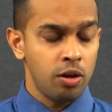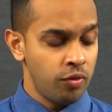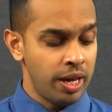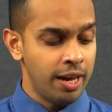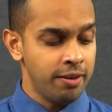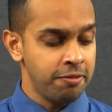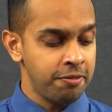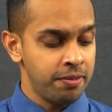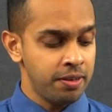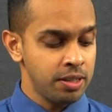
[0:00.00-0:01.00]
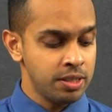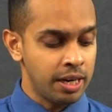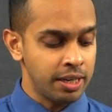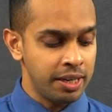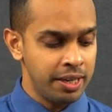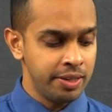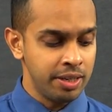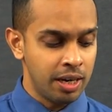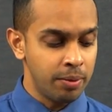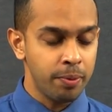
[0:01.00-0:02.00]
we have started
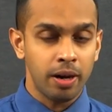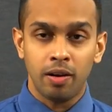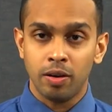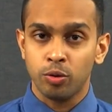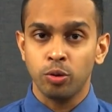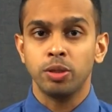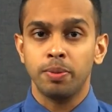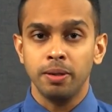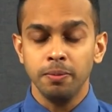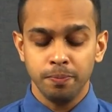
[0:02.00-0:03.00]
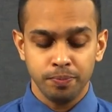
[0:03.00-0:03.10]
heating up our crucible